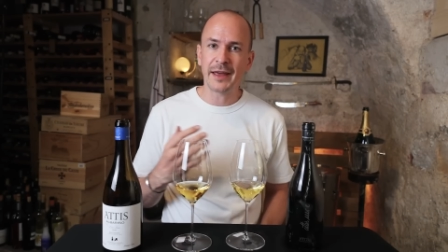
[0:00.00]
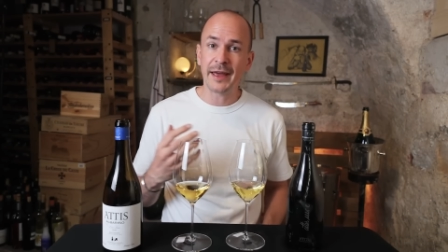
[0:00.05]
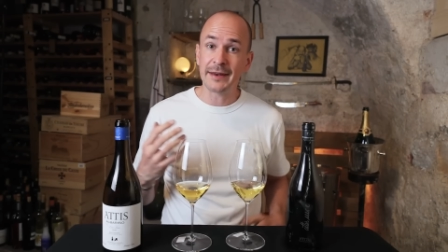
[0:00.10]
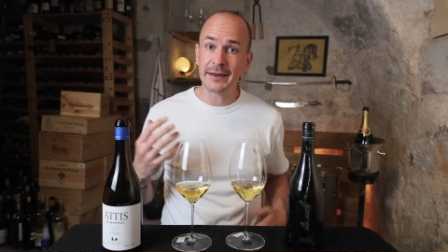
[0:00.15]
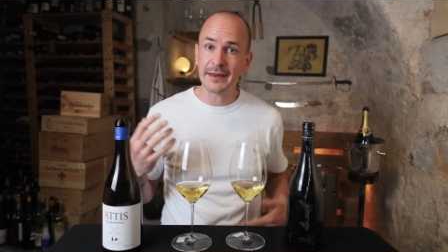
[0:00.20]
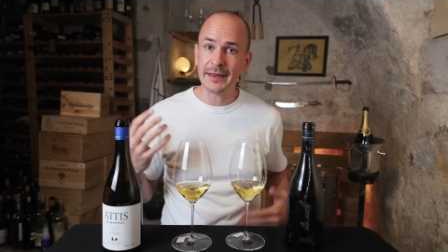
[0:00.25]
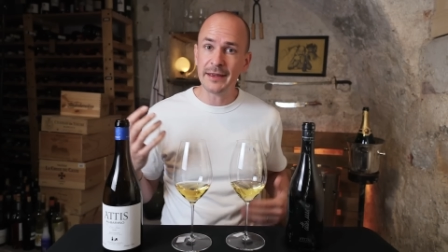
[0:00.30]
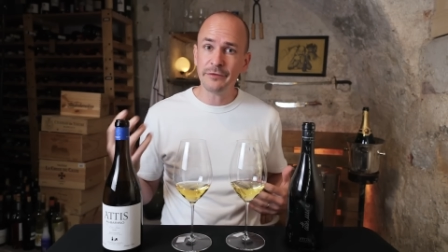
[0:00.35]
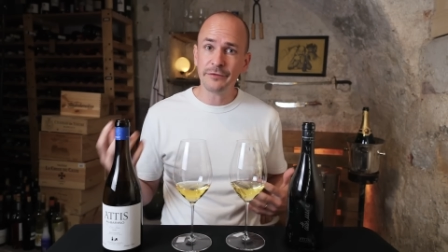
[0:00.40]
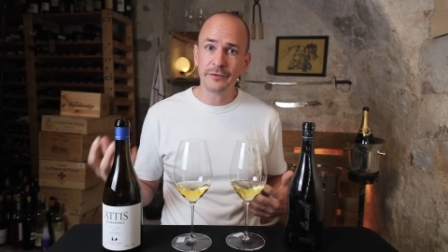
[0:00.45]

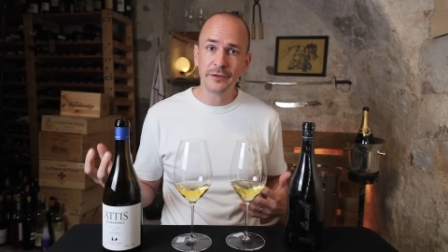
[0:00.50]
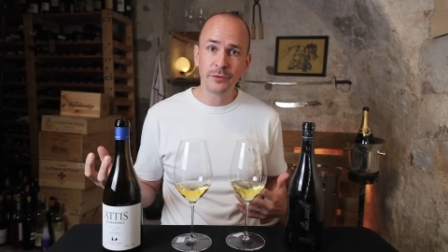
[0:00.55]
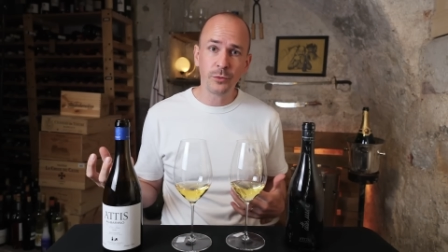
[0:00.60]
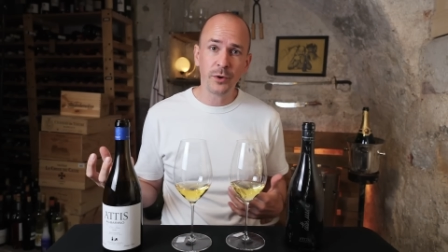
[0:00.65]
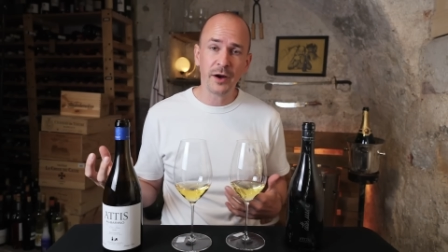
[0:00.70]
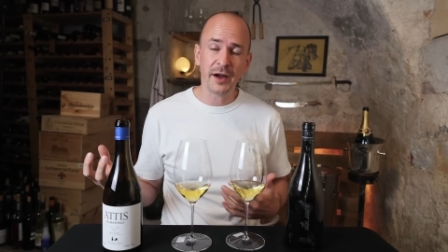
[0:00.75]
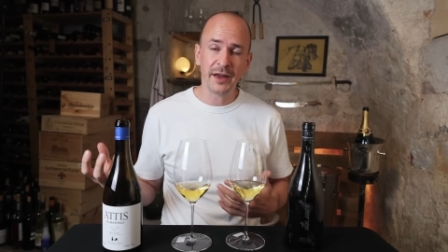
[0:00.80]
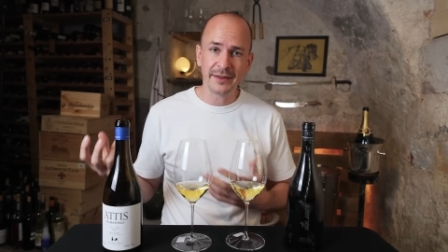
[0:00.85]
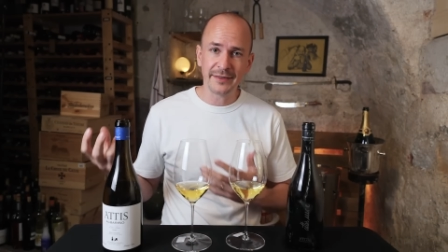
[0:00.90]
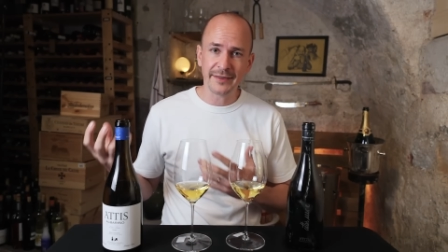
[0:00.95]
And if the
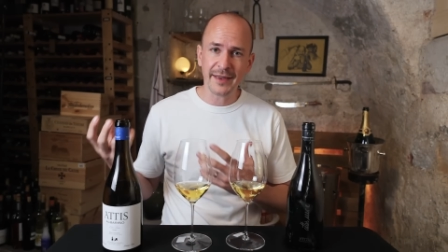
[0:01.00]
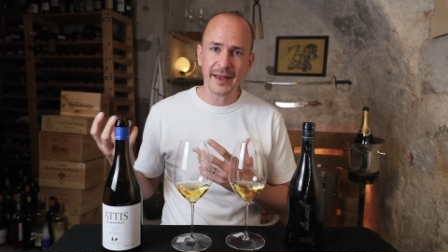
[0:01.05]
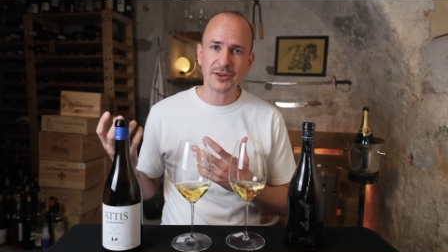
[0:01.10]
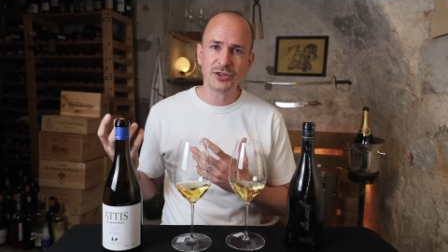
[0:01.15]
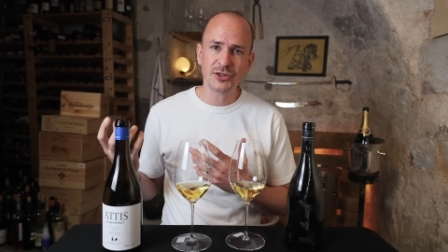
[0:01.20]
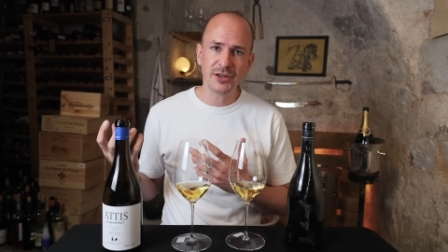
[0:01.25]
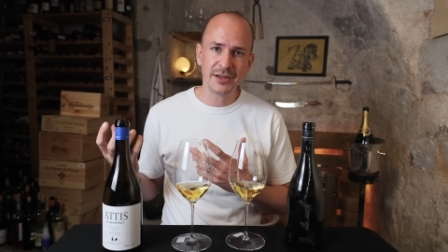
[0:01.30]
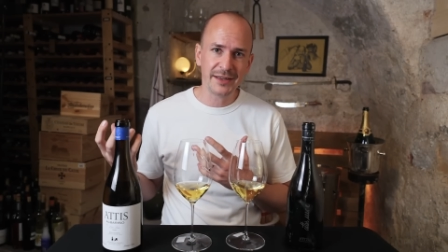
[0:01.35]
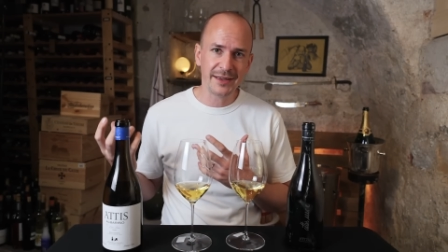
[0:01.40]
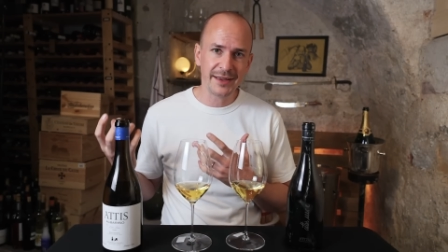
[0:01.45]
wine is
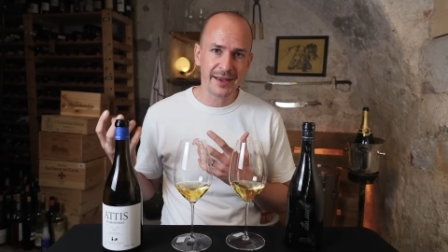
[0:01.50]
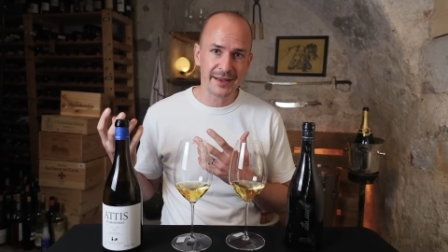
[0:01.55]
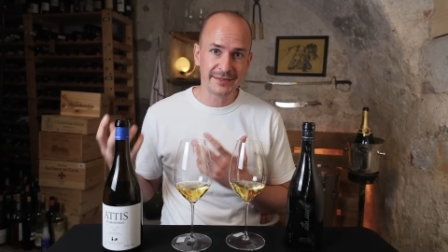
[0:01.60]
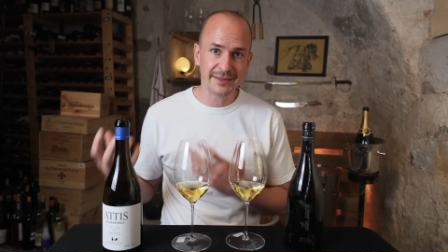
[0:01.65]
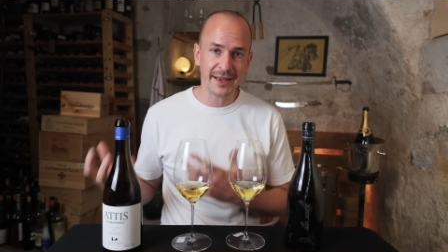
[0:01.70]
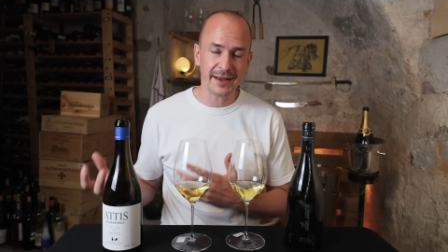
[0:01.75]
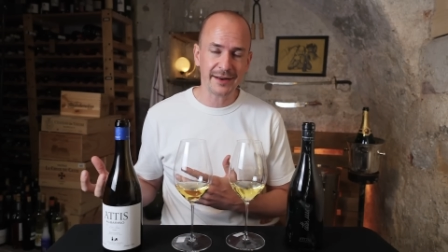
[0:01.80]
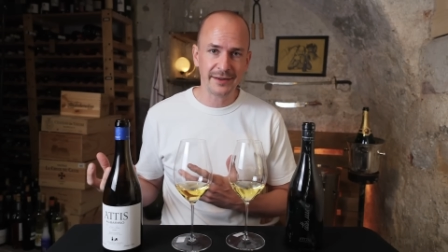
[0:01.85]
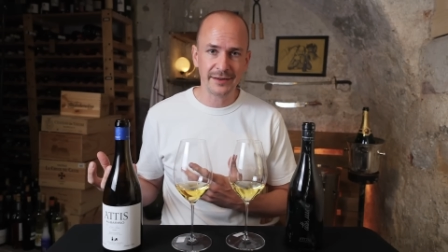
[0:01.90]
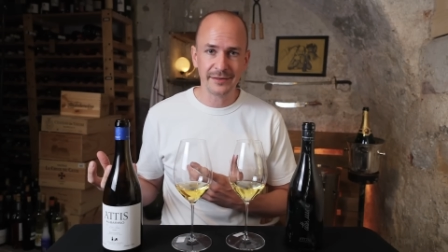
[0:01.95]
actually
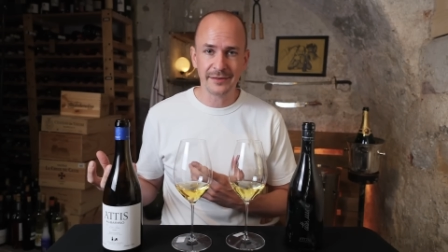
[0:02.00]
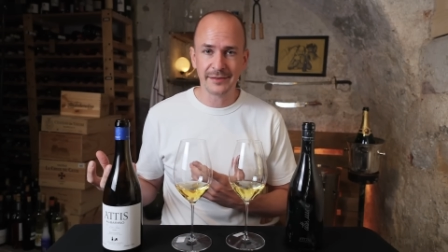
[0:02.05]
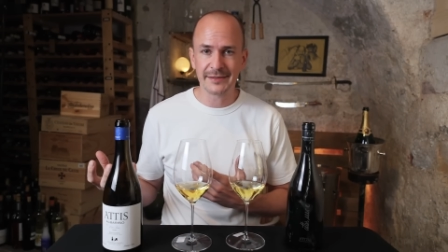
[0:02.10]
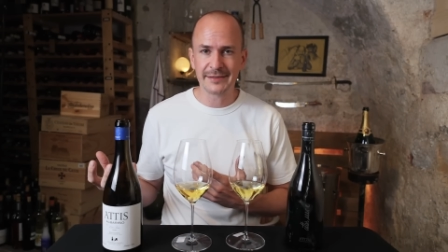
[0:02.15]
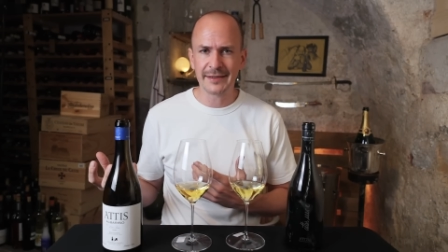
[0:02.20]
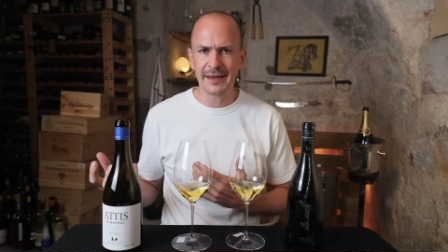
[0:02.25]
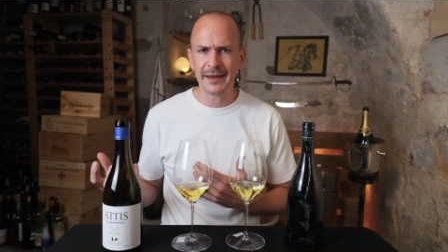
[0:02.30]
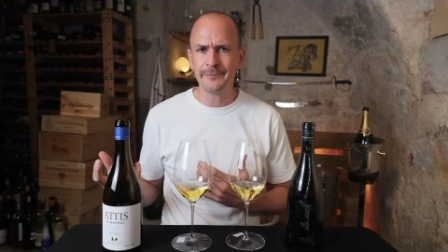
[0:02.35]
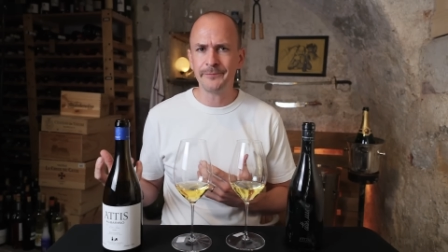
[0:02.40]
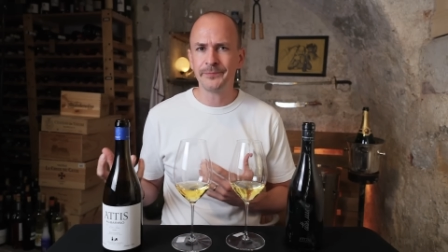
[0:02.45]
exactly the
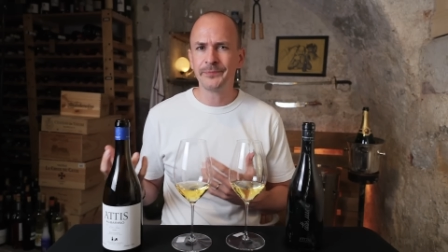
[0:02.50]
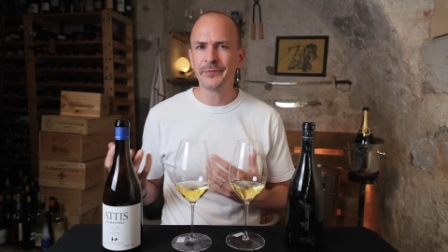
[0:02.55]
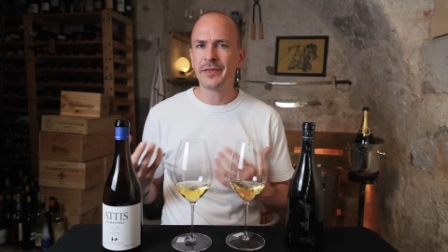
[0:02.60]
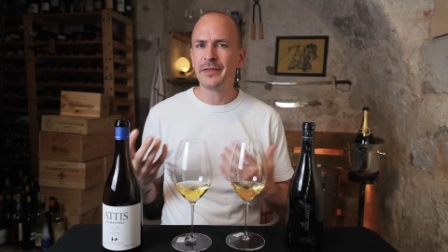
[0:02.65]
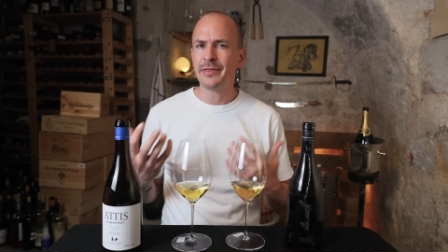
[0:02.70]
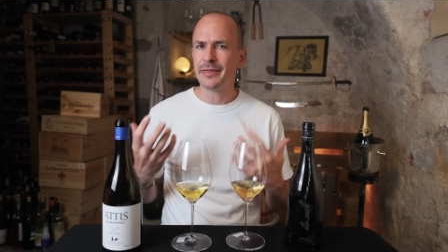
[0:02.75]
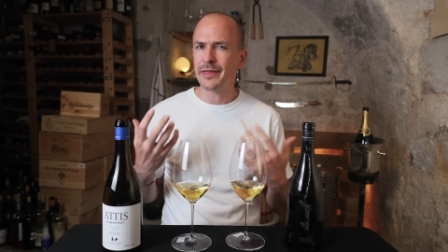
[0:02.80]
same,